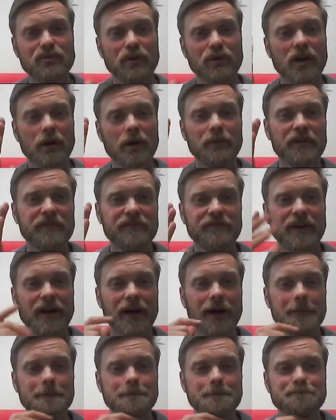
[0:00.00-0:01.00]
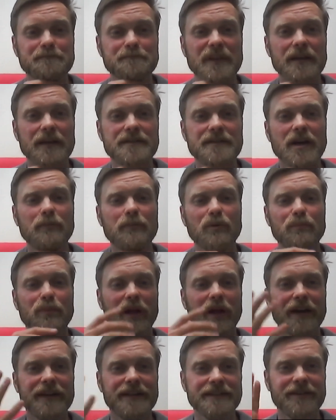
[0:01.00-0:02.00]
a couple of
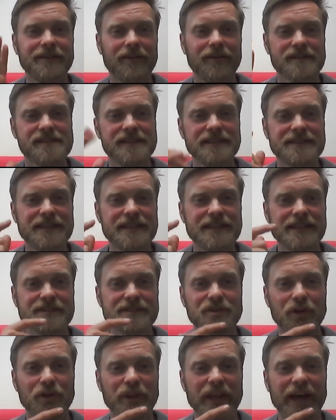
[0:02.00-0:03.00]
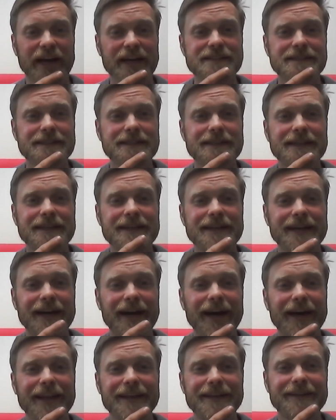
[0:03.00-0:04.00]
double-blinded RCTs on that,
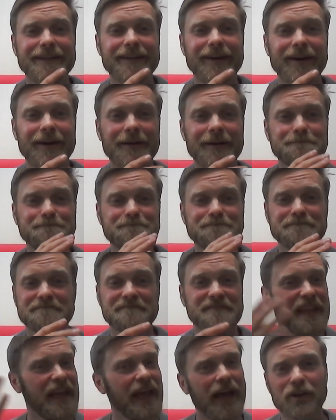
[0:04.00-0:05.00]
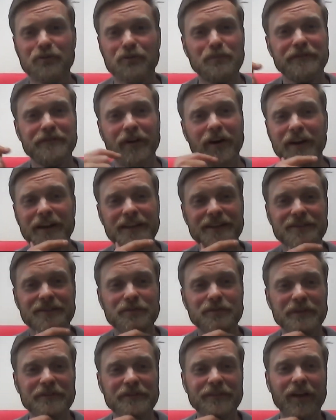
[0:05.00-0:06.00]
and you'd be fine.
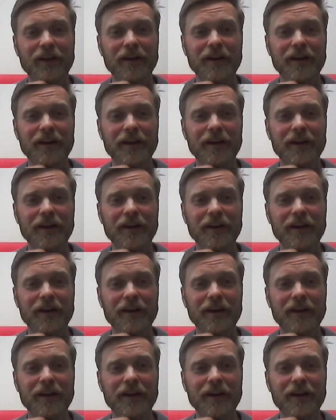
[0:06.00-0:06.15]
You'd be flying.